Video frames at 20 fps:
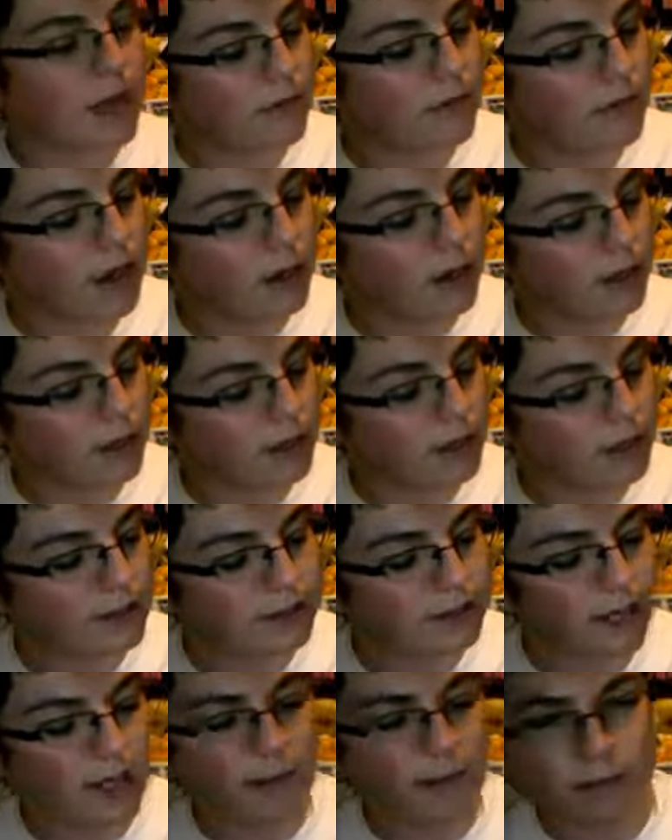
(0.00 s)
half hour of
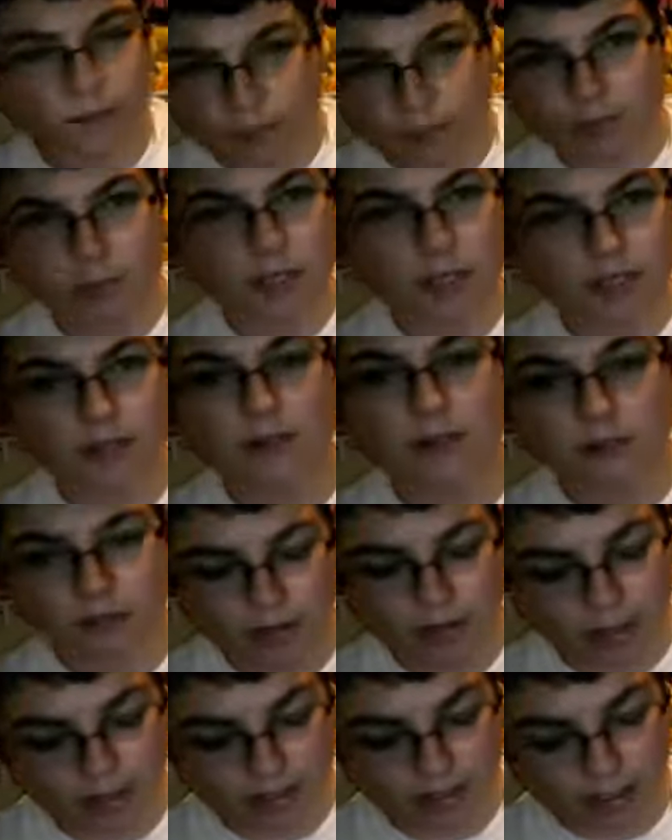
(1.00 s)
this game. It's pretty good so
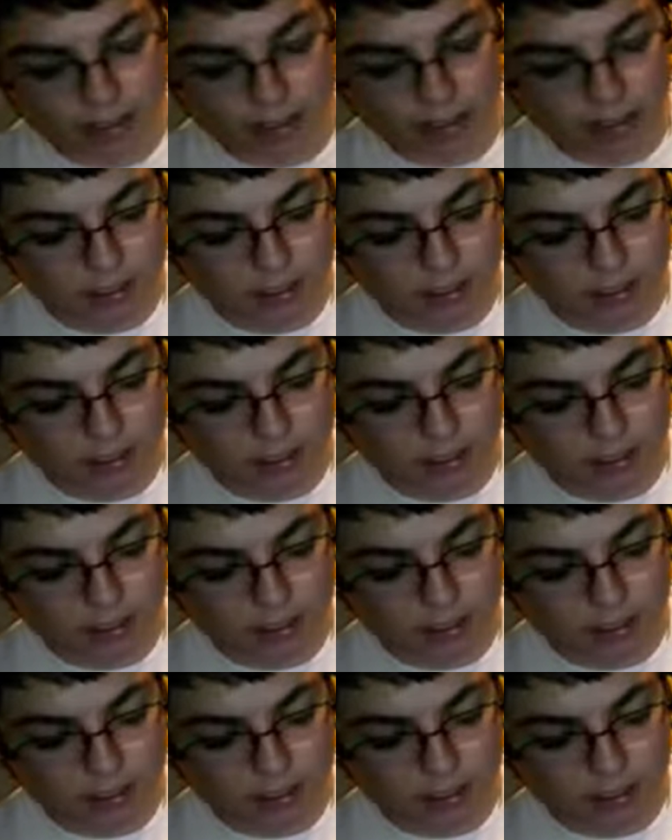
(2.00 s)
far.